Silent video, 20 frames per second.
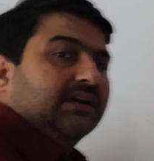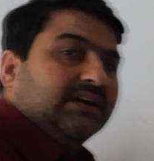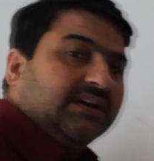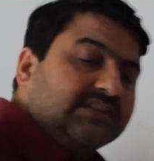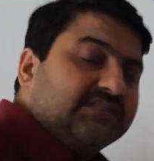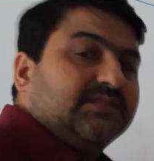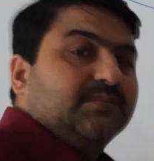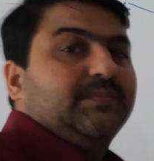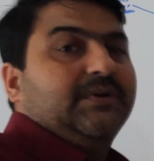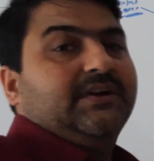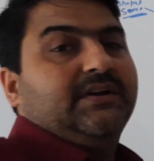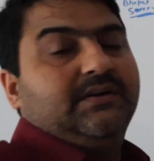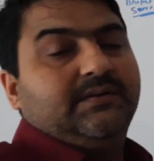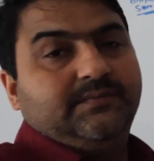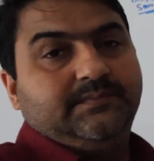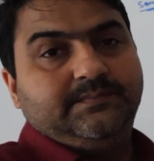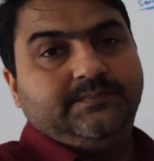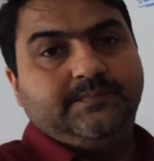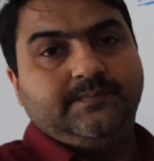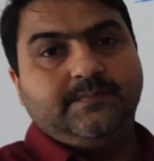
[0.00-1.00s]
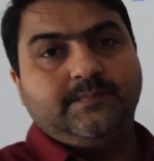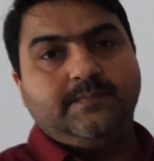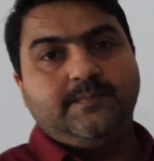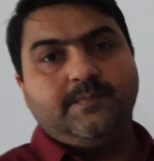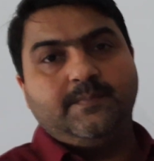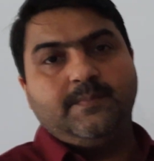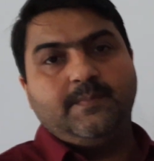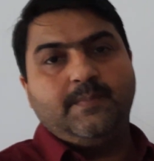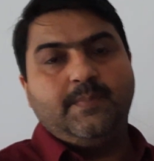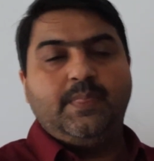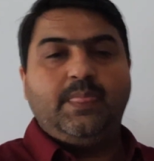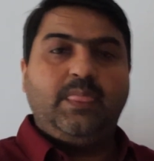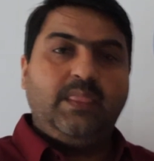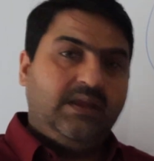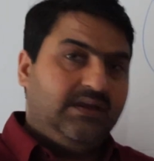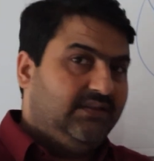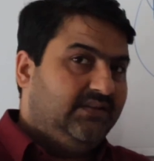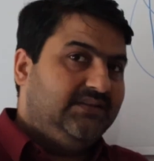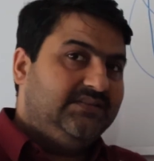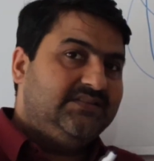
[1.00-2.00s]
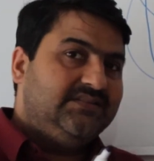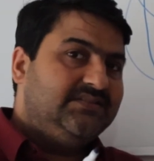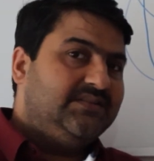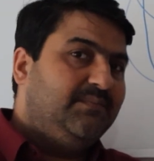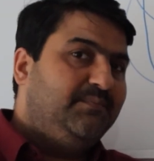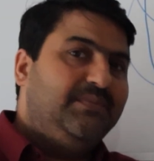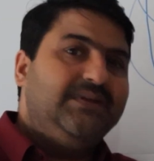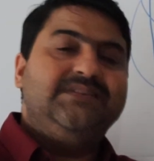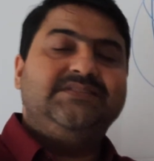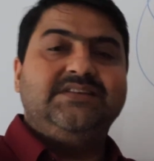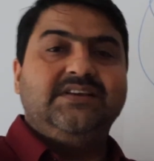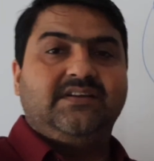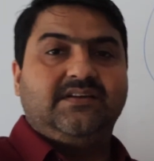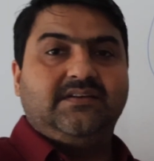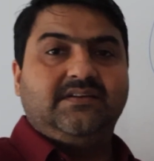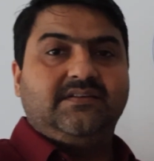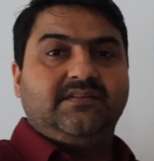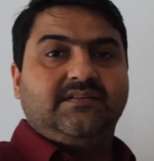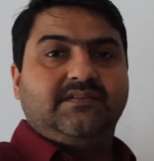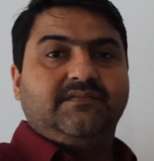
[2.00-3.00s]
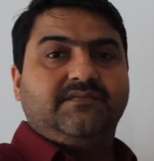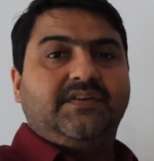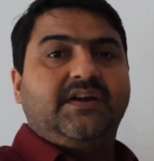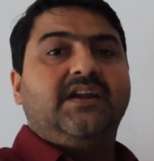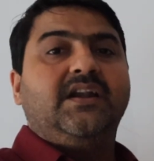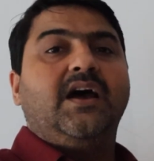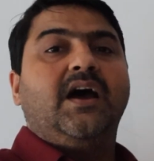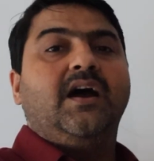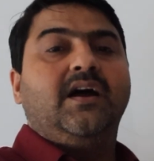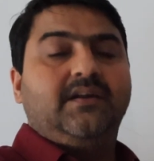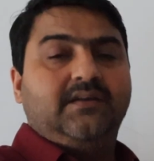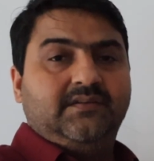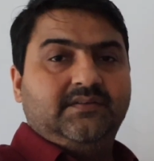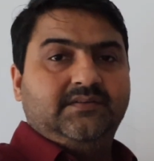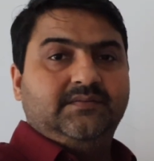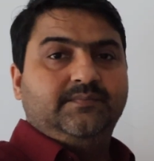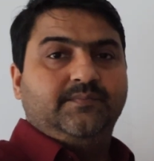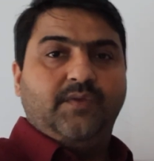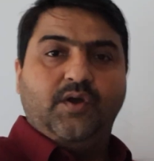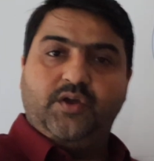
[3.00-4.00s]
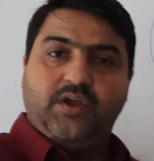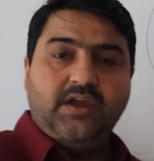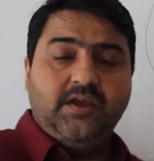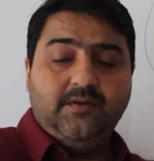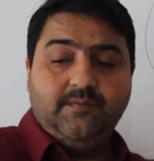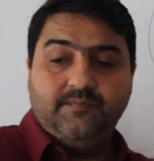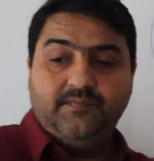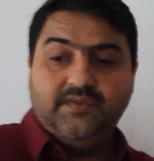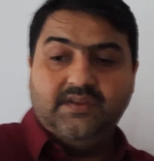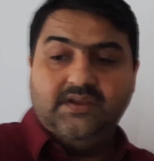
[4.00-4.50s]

customer. This is the basic funda. Okay.